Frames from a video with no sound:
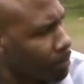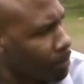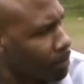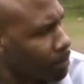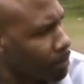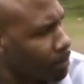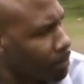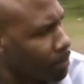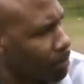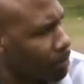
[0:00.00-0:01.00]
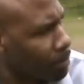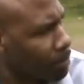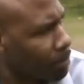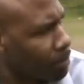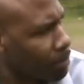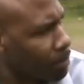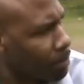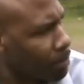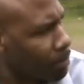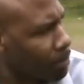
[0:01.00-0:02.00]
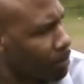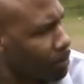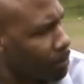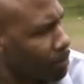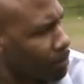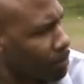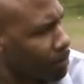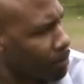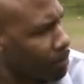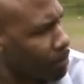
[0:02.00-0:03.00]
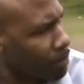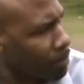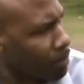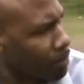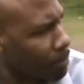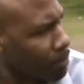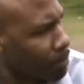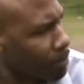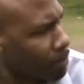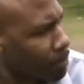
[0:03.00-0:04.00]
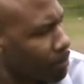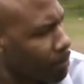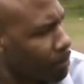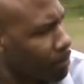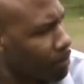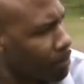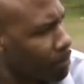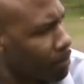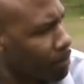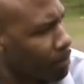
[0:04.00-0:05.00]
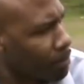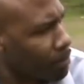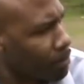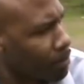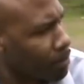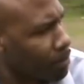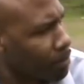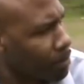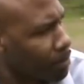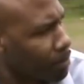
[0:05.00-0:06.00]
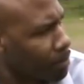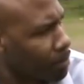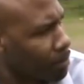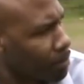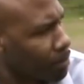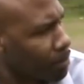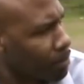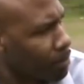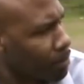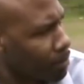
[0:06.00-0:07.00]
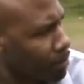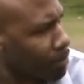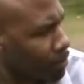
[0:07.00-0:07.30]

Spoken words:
This person isn't speaking.